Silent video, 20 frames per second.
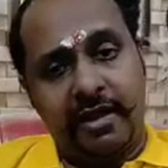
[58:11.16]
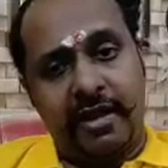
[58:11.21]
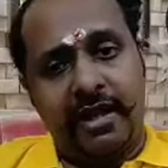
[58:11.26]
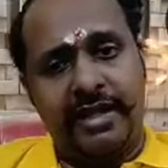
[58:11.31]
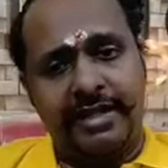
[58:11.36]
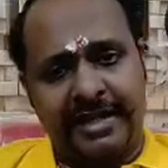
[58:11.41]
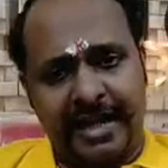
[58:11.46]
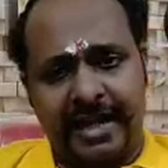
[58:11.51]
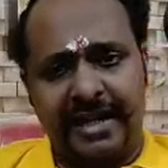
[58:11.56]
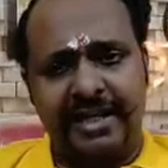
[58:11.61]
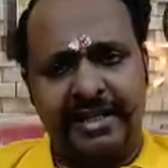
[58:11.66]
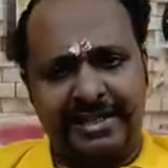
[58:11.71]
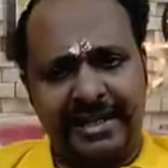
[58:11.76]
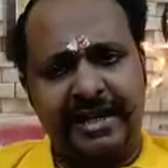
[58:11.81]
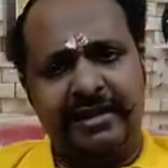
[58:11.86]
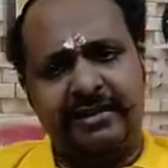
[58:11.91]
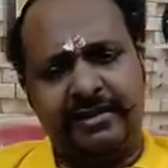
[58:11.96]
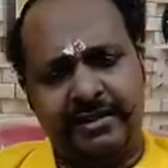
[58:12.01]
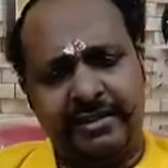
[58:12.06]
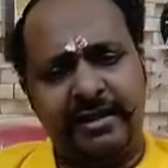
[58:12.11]
It's
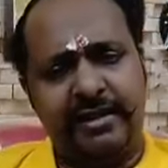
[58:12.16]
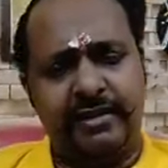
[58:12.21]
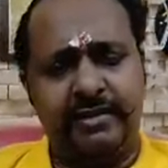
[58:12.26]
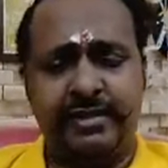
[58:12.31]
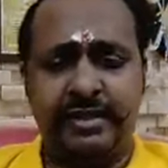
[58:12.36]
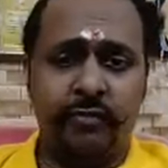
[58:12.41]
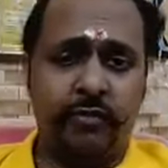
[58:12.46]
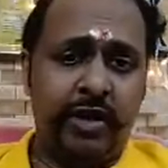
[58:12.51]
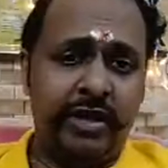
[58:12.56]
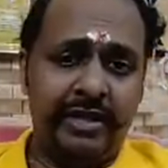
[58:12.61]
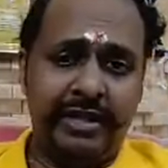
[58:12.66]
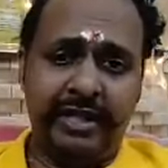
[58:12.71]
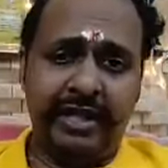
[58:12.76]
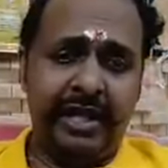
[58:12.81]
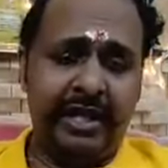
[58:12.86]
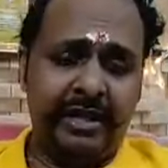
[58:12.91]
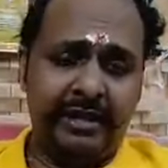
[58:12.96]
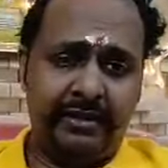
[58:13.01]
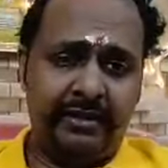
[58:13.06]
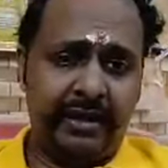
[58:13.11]
understandable. It's, uh, see, one thing
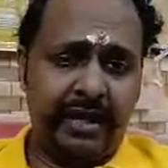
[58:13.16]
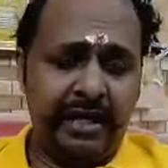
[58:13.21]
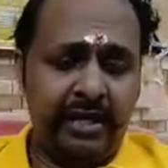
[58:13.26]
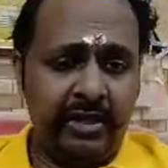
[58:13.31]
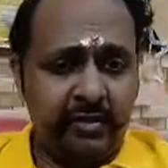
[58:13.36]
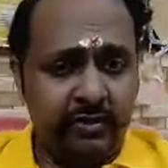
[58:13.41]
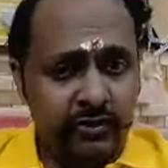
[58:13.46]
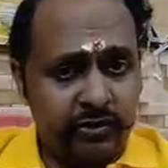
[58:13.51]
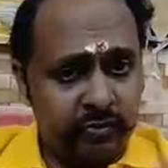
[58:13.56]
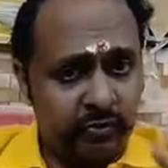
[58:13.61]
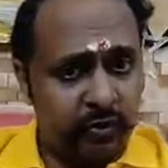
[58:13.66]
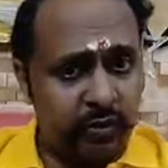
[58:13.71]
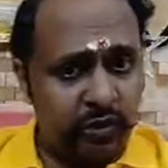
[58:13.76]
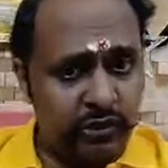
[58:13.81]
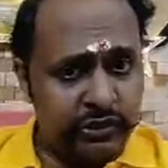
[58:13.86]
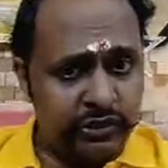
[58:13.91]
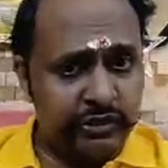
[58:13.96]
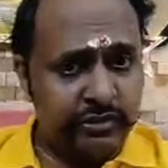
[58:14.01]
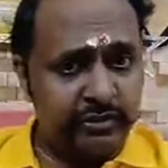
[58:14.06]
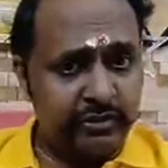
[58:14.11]
I'll tell you,
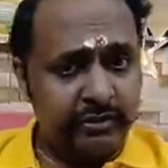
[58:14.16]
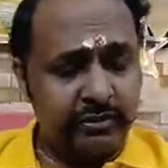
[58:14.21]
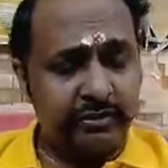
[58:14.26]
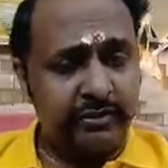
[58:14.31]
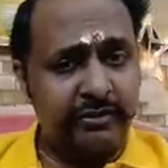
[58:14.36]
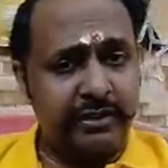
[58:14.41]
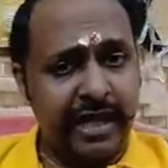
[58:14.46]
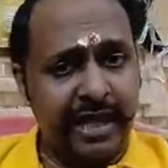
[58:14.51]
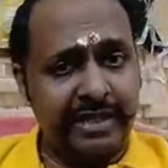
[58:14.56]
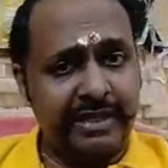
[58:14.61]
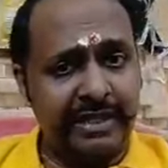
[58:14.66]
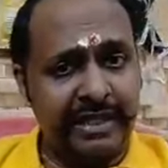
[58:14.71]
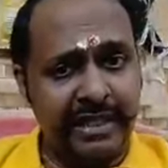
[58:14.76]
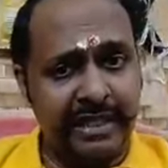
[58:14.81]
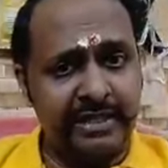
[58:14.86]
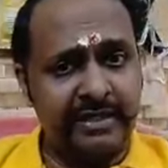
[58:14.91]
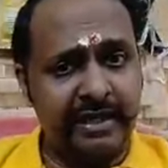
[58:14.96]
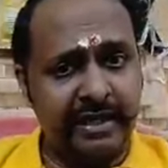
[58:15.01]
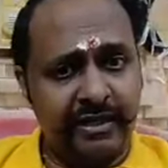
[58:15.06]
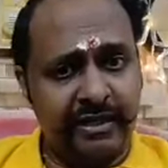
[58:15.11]
sports, the
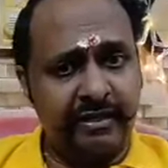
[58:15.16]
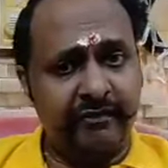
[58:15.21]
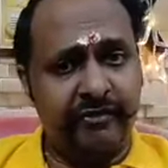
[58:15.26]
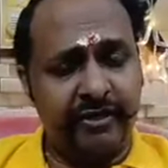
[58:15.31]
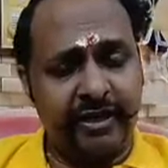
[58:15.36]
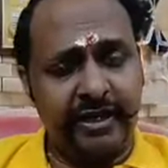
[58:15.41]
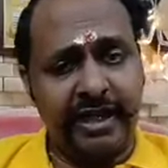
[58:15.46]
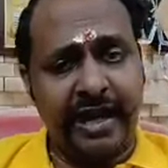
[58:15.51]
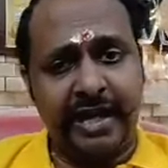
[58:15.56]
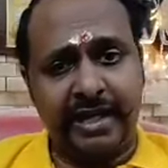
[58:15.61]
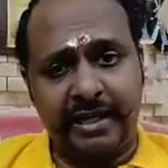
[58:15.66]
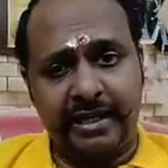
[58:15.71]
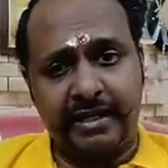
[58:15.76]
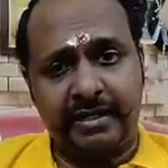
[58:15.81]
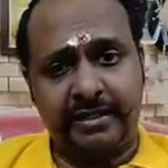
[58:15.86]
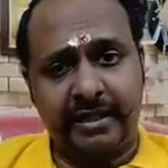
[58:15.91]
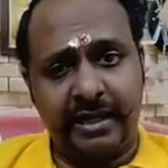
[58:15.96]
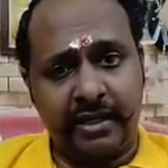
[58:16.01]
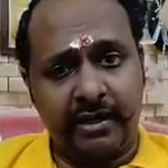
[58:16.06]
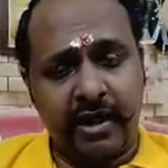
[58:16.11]
athletes are different category.
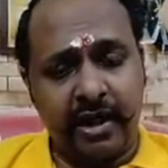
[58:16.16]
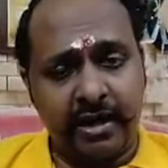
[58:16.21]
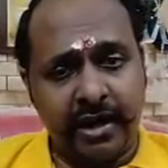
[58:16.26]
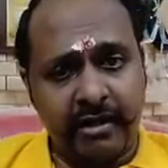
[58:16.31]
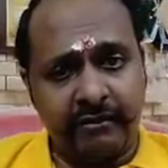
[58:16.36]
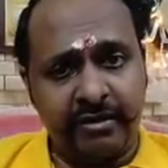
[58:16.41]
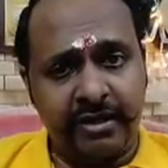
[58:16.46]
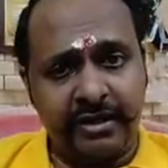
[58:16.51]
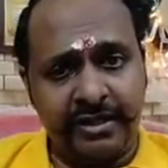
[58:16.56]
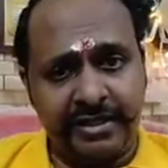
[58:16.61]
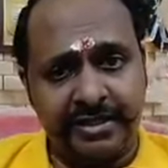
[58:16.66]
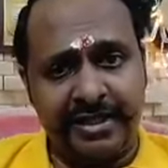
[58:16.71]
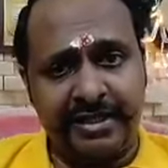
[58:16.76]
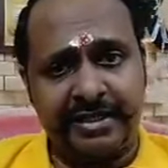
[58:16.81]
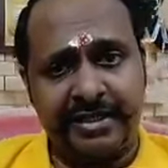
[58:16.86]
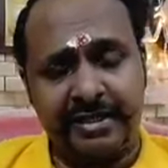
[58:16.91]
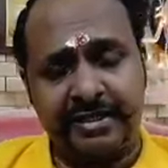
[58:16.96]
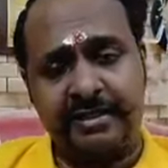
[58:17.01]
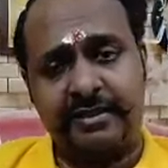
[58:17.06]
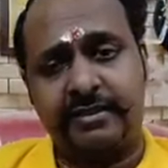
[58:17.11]
They are not having
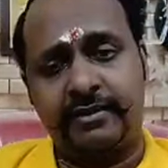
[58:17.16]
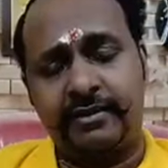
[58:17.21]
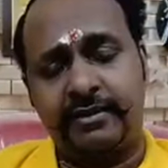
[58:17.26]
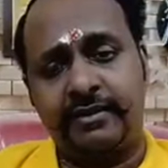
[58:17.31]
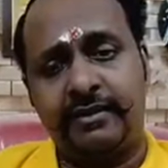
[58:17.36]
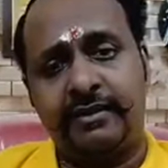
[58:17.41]
diseases.